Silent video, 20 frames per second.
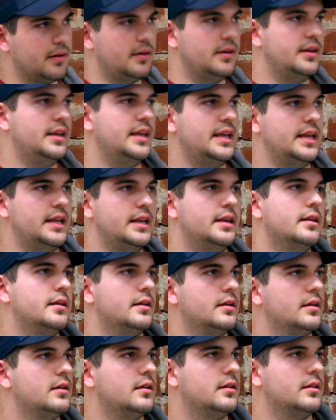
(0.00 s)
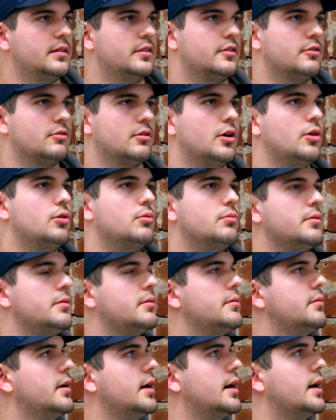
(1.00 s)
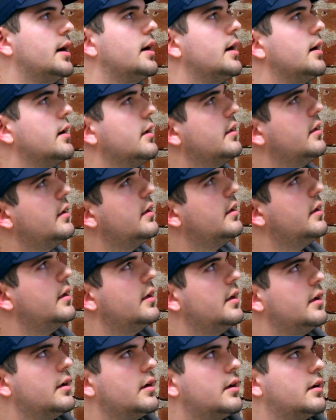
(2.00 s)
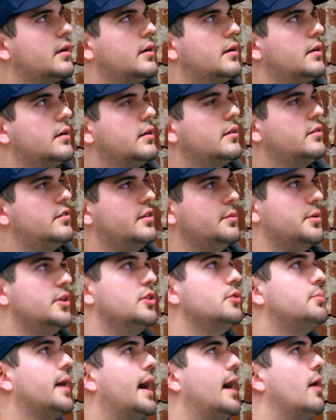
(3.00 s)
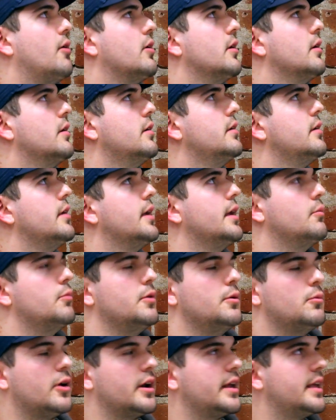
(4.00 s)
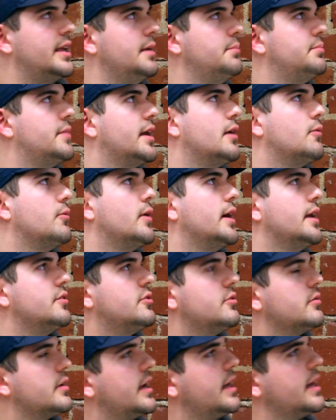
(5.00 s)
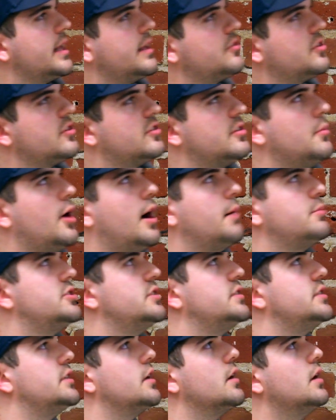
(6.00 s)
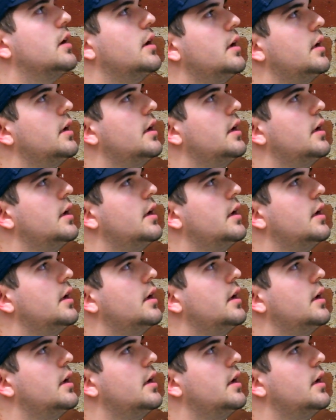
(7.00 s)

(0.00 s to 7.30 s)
need their own CPU power, and we want to keep that away. So it kind of gives us some options there.